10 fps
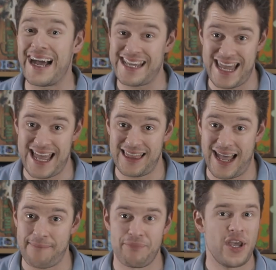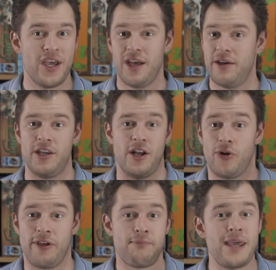You know, if people are
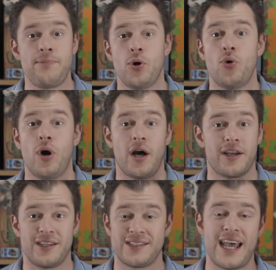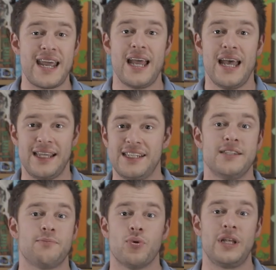going to say this is brilliant, this is their
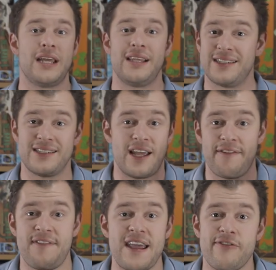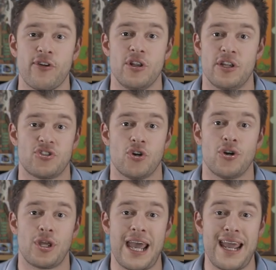favorite Lacerda game,
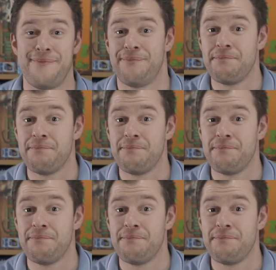no problem